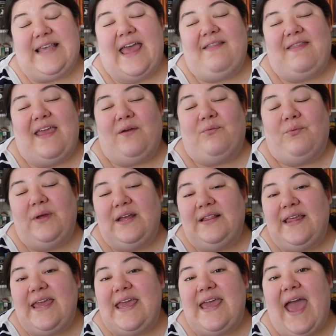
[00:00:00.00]
and they
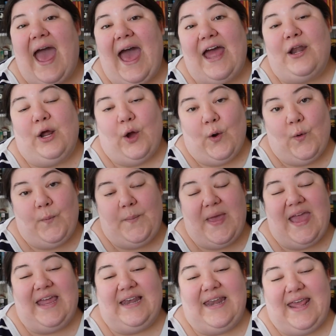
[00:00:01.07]
really had hope
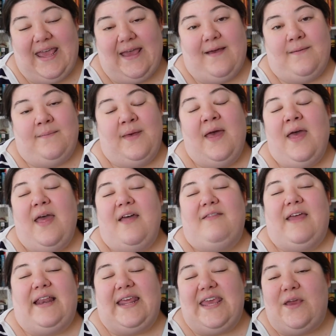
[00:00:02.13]
in him
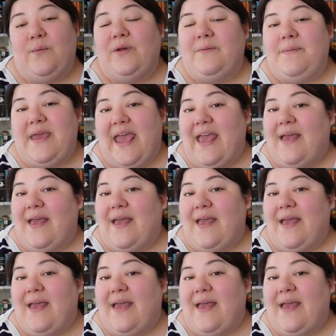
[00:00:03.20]
that he would be